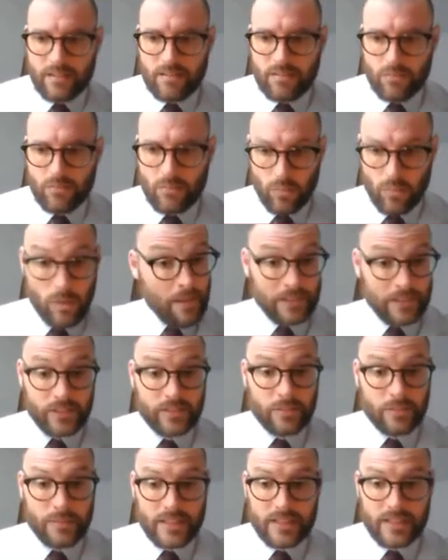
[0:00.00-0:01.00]
we've mentioned
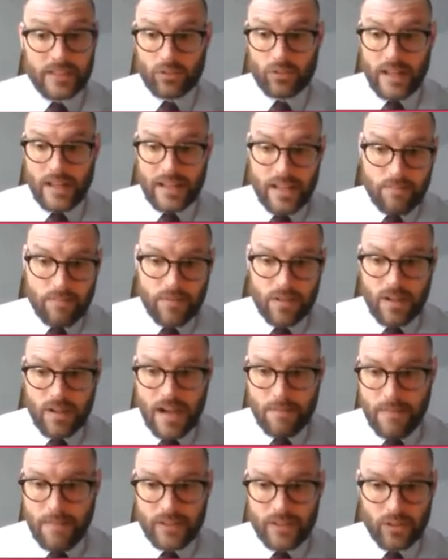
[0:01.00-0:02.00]
some of these already, but our
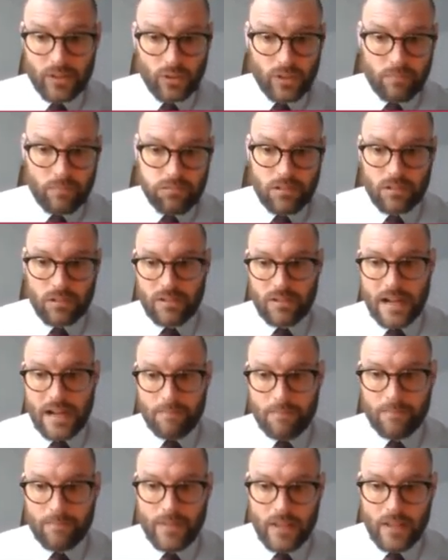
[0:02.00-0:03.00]
mentoring
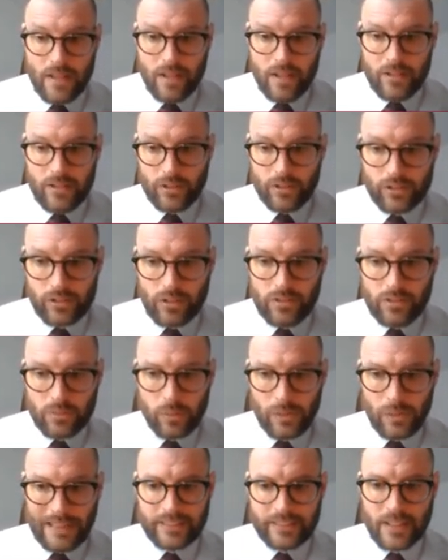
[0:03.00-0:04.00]
program, your students
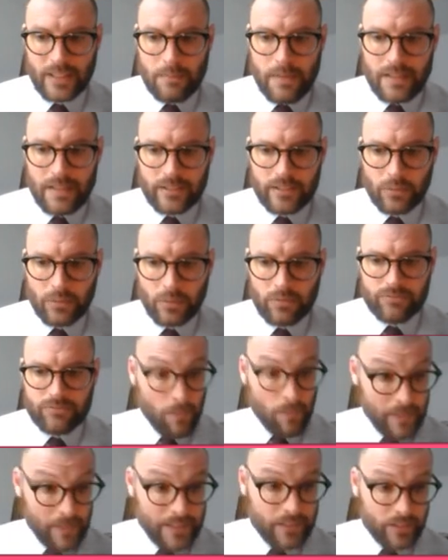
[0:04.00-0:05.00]
will actually meet someone from
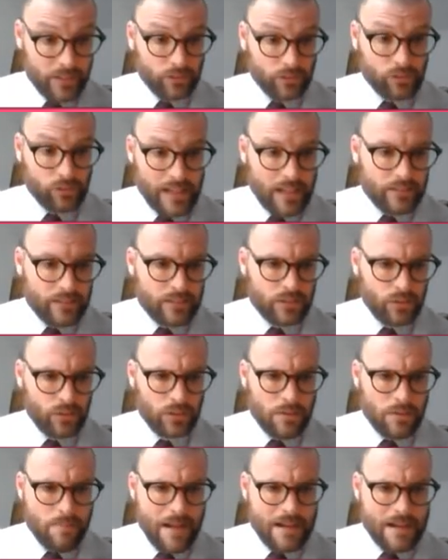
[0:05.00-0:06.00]
industry to talk
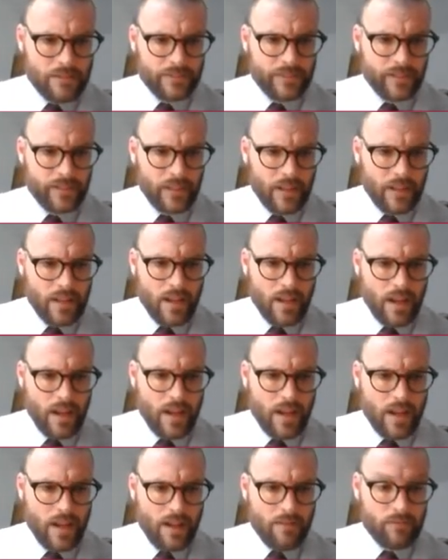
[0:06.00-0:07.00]
about,
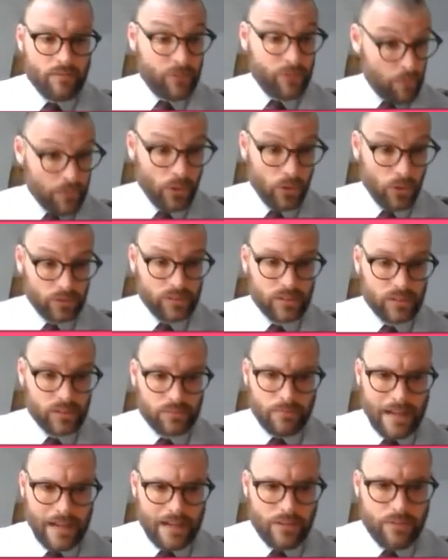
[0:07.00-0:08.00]
from the horse's
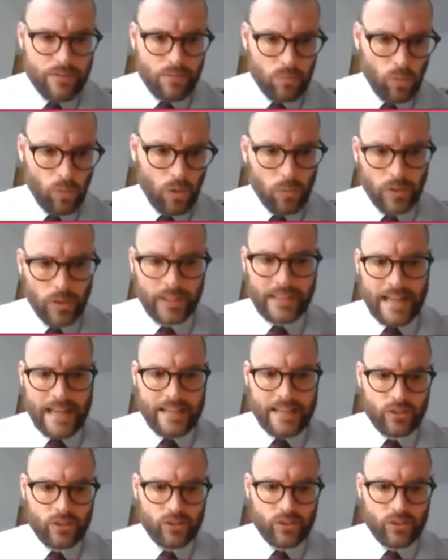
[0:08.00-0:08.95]
mouth, what working in that industry is